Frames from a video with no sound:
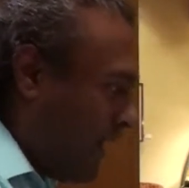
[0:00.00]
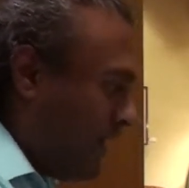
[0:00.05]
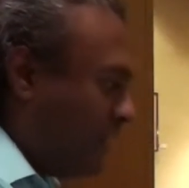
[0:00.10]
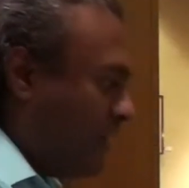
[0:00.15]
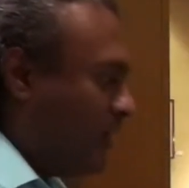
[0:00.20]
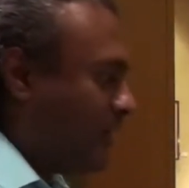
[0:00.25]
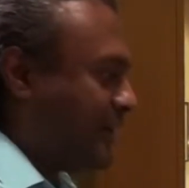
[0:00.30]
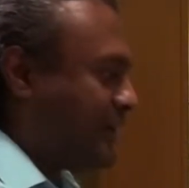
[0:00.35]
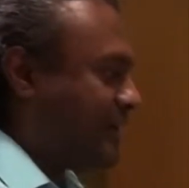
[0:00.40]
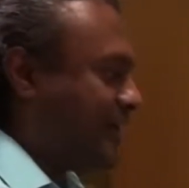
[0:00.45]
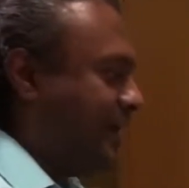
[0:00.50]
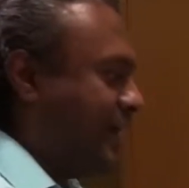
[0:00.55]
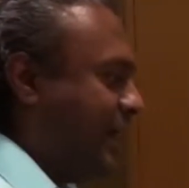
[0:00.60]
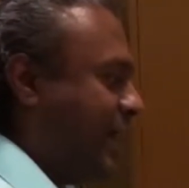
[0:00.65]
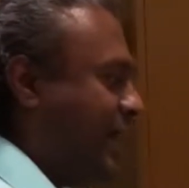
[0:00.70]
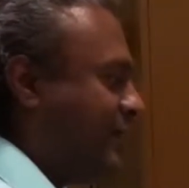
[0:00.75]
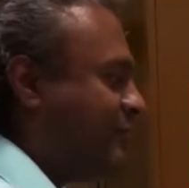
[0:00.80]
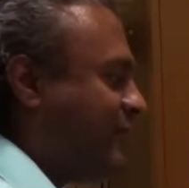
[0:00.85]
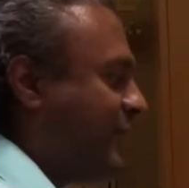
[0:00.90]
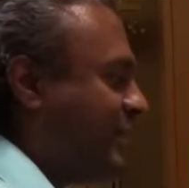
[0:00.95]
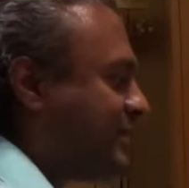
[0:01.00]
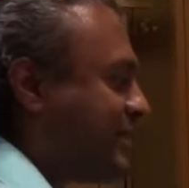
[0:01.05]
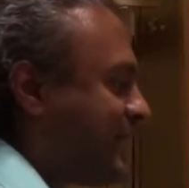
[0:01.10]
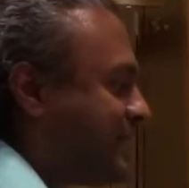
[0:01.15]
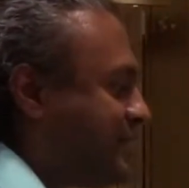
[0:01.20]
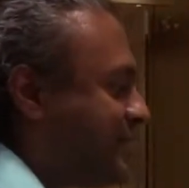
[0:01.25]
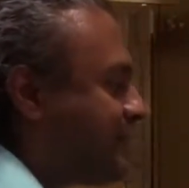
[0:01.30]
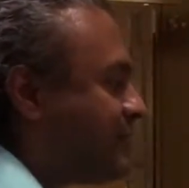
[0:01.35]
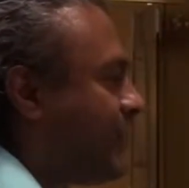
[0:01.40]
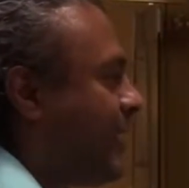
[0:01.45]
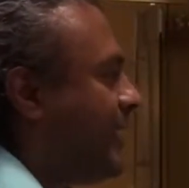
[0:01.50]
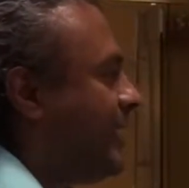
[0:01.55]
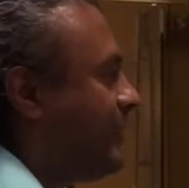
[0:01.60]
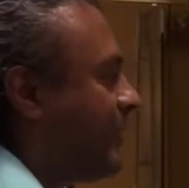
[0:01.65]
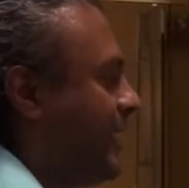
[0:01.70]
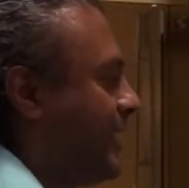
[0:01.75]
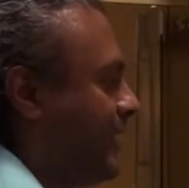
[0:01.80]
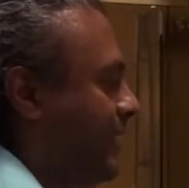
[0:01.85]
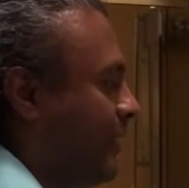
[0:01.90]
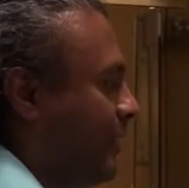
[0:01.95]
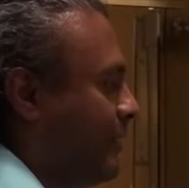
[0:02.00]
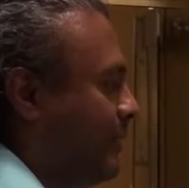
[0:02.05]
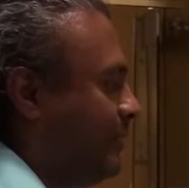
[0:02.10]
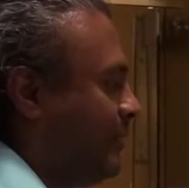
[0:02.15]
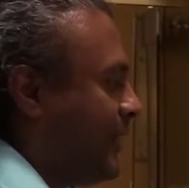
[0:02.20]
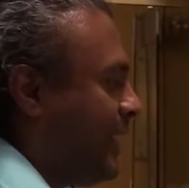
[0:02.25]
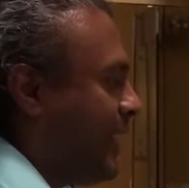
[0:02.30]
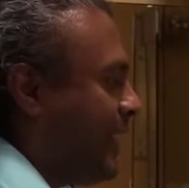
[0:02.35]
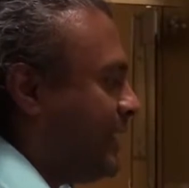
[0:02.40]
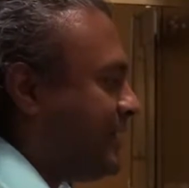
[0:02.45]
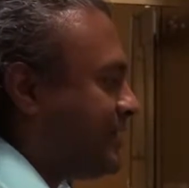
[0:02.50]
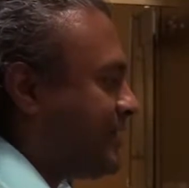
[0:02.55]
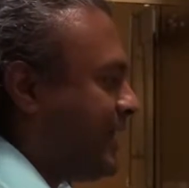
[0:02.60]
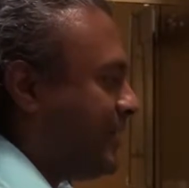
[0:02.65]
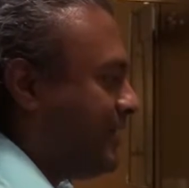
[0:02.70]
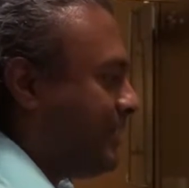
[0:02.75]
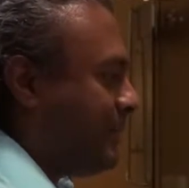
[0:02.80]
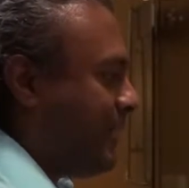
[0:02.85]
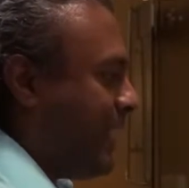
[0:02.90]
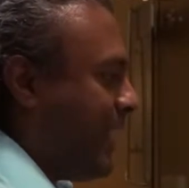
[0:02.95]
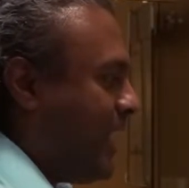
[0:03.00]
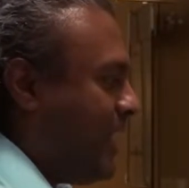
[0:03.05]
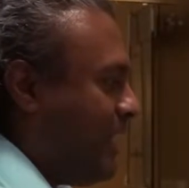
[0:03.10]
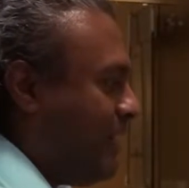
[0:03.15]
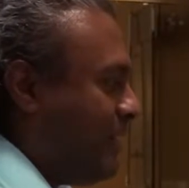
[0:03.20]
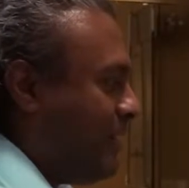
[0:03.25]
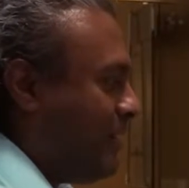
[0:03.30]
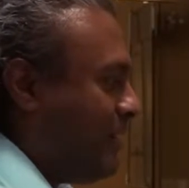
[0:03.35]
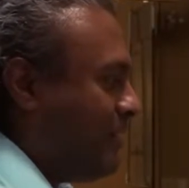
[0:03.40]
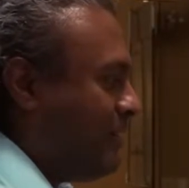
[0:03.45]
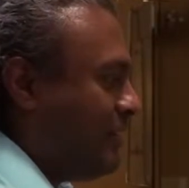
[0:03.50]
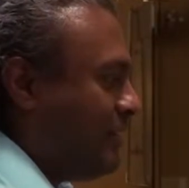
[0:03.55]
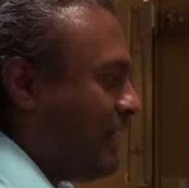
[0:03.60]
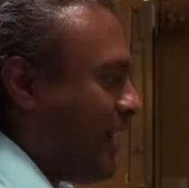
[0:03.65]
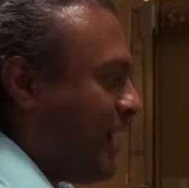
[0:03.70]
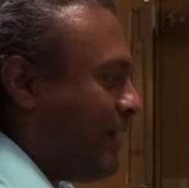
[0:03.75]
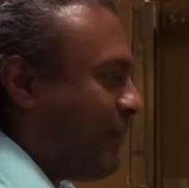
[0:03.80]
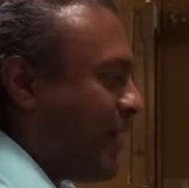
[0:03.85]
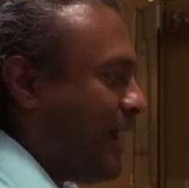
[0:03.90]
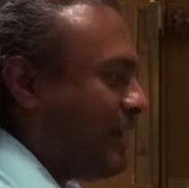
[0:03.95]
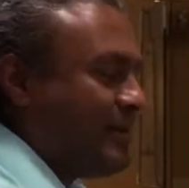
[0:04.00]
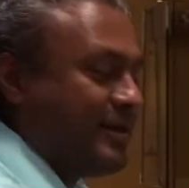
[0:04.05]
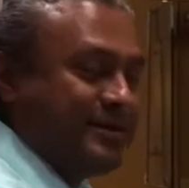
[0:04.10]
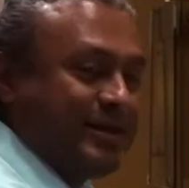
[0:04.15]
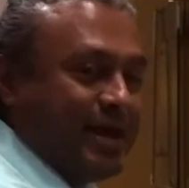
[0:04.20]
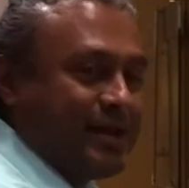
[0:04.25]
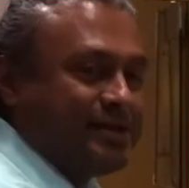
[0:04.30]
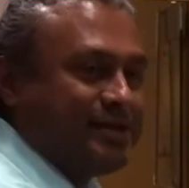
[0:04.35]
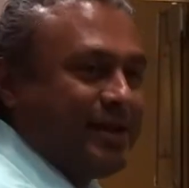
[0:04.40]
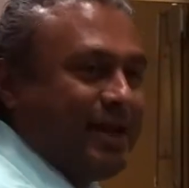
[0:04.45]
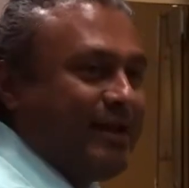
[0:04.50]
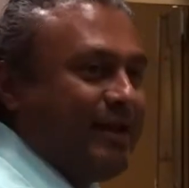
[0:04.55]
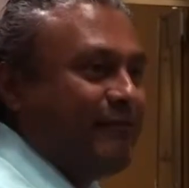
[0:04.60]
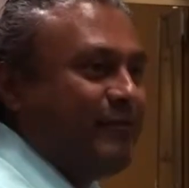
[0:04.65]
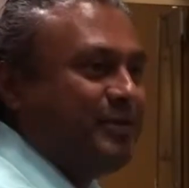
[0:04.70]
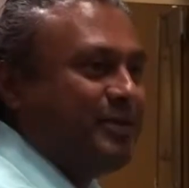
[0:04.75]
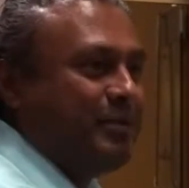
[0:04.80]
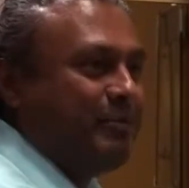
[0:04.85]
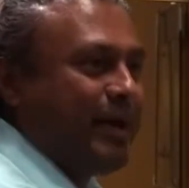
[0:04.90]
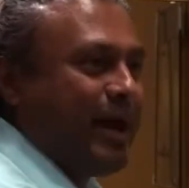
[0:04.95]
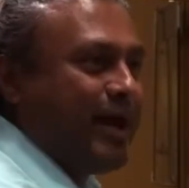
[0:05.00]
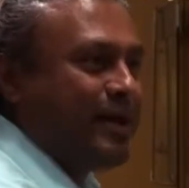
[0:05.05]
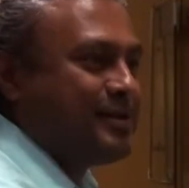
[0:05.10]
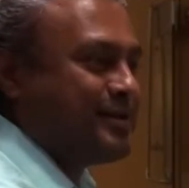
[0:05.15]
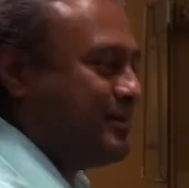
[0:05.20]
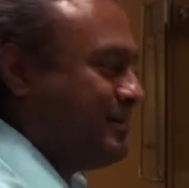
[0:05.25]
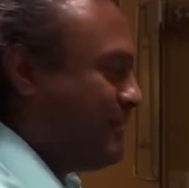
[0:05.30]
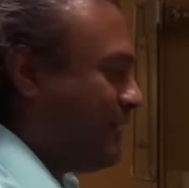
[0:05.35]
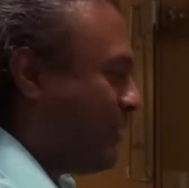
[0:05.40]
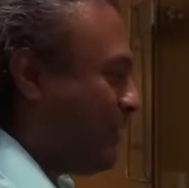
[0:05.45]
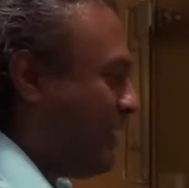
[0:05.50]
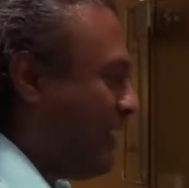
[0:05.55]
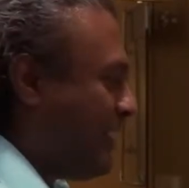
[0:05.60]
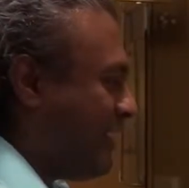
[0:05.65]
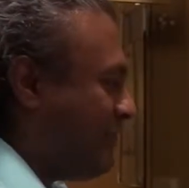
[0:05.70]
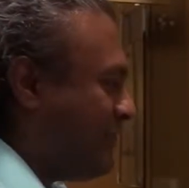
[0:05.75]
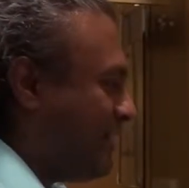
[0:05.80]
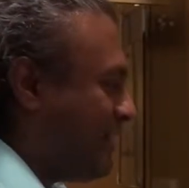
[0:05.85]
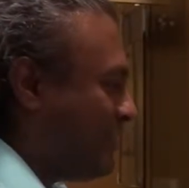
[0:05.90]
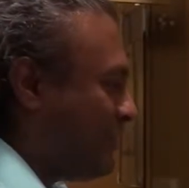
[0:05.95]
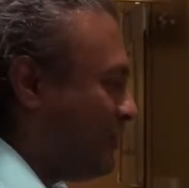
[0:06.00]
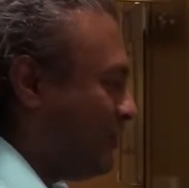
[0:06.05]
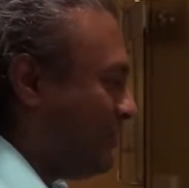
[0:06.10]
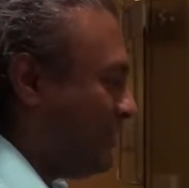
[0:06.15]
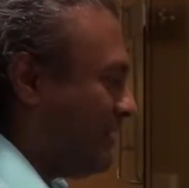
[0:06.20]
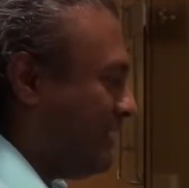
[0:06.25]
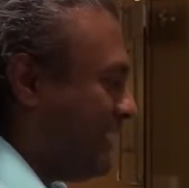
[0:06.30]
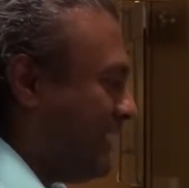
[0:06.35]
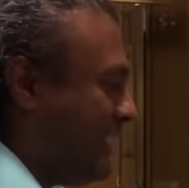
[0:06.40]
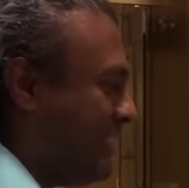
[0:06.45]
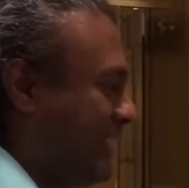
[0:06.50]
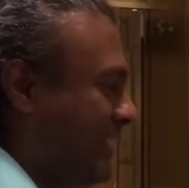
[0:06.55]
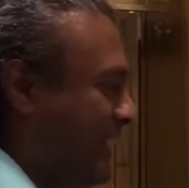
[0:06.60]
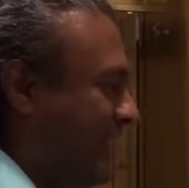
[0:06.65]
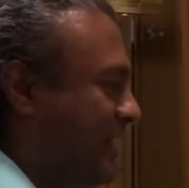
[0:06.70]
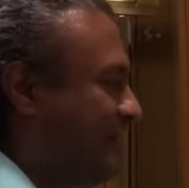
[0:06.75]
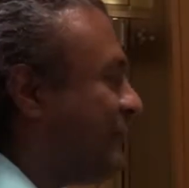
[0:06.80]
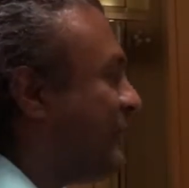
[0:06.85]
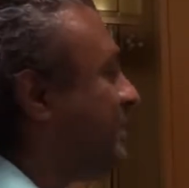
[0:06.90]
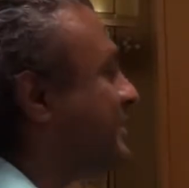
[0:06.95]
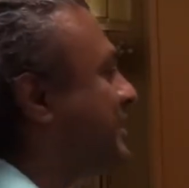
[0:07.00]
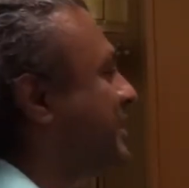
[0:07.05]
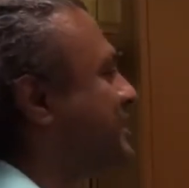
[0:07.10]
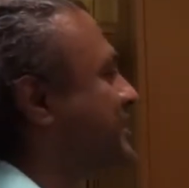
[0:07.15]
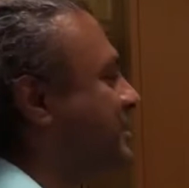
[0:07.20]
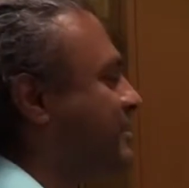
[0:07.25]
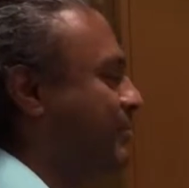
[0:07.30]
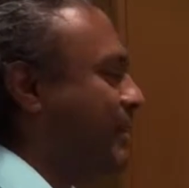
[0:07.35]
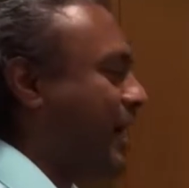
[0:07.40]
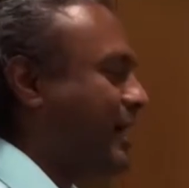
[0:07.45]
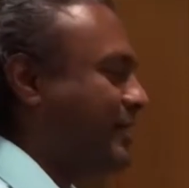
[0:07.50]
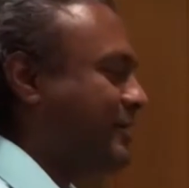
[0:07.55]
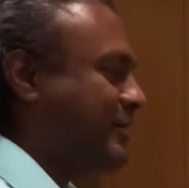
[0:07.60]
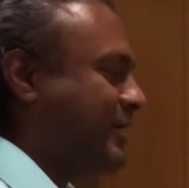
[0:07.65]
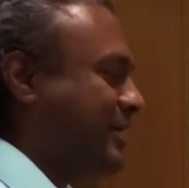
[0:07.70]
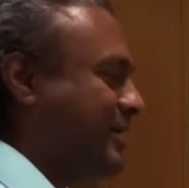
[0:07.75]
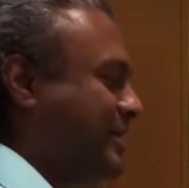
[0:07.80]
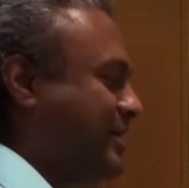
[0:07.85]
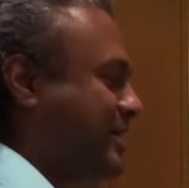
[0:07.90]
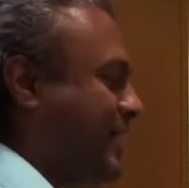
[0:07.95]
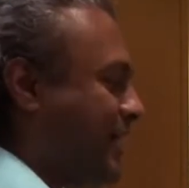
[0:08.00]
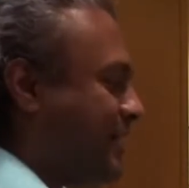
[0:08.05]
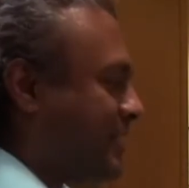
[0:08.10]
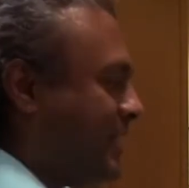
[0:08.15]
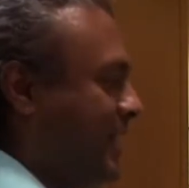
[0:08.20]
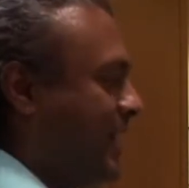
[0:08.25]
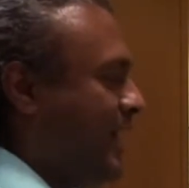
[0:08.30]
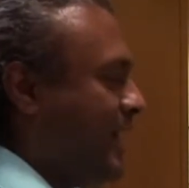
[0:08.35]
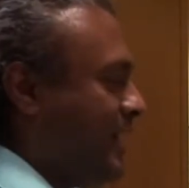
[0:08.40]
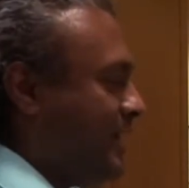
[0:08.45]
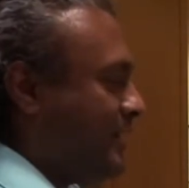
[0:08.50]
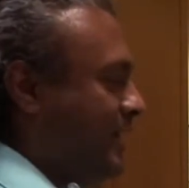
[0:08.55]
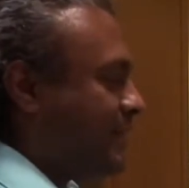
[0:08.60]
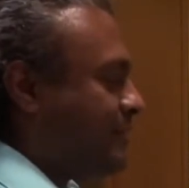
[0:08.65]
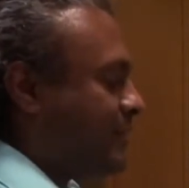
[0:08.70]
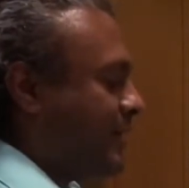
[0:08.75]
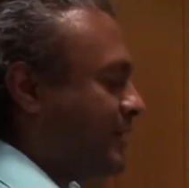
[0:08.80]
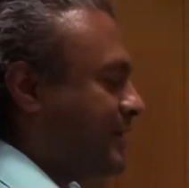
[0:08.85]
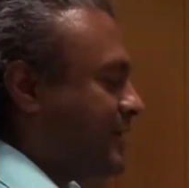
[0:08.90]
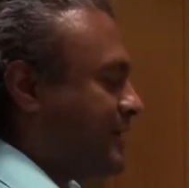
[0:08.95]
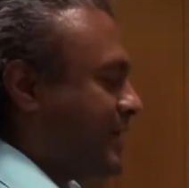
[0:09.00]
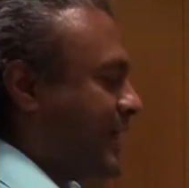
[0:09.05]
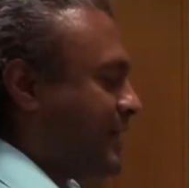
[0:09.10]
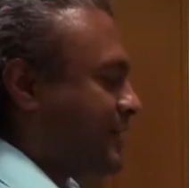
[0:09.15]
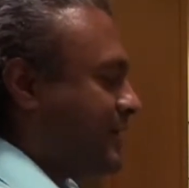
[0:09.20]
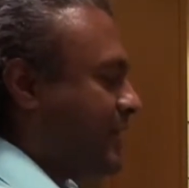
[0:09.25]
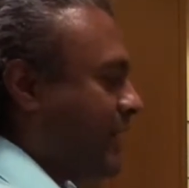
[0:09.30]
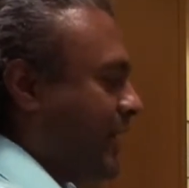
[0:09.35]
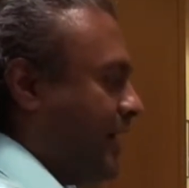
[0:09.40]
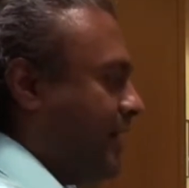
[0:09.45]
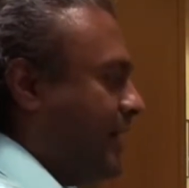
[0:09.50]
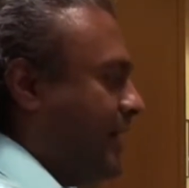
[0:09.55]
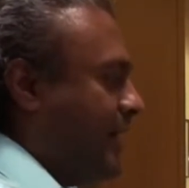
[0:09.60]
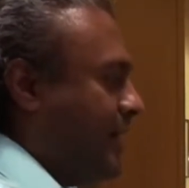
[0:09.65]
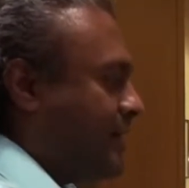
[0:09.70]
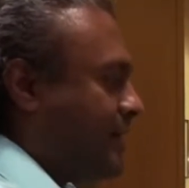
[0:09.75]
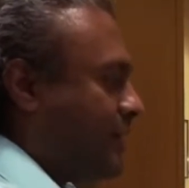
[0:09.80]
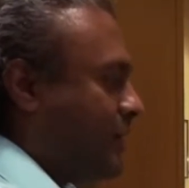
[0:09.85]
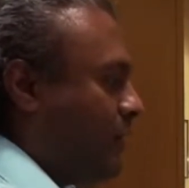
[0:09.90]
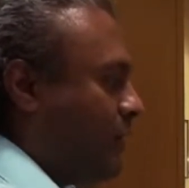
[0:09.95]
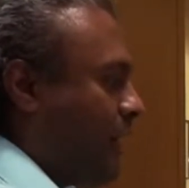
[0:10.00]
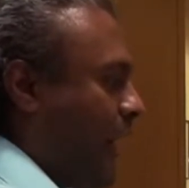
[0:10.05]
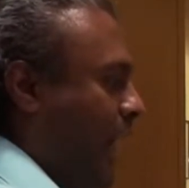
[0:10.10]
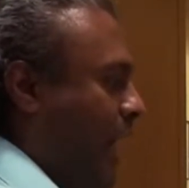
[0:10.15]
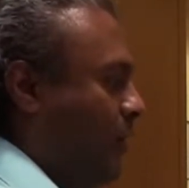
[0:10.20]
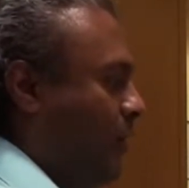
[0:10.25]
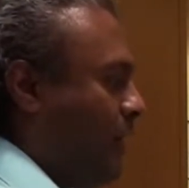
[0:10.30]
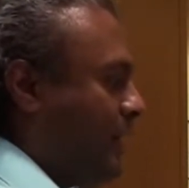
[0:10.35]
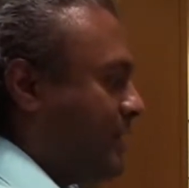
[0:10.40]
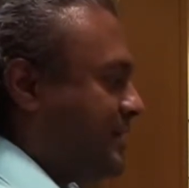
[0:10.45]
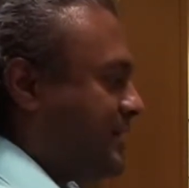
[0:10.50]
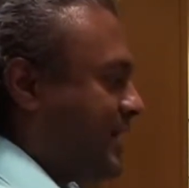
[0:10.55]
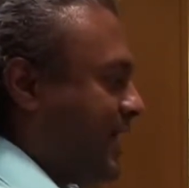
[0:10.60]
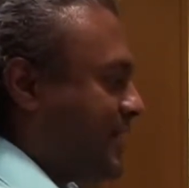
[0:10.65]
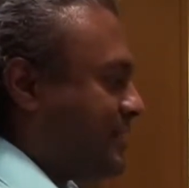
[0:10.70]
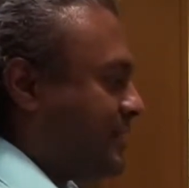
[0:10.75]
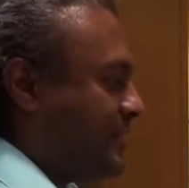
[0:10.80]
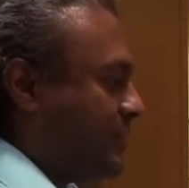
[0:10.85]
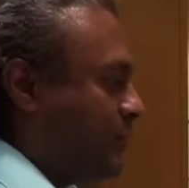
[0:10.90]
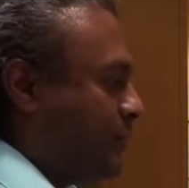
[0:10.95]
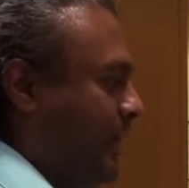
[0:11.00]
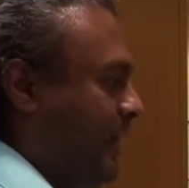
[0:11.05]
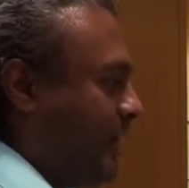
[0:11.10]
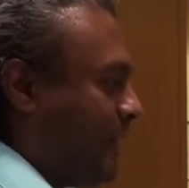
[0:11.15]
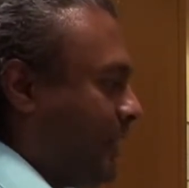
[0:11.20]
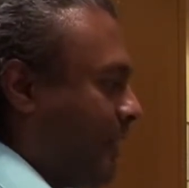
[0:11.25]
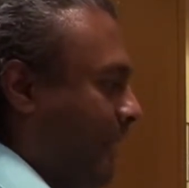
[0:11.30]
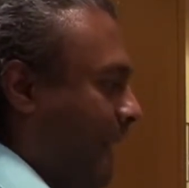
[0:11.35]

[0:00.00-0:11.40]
Notice Infinitest is running right here, and it's telling me, hey, I ran the test and everything passed. All right, everything's cool. Infinitest is monitoring this test. Let's run this test. All right, so I want to test greeter.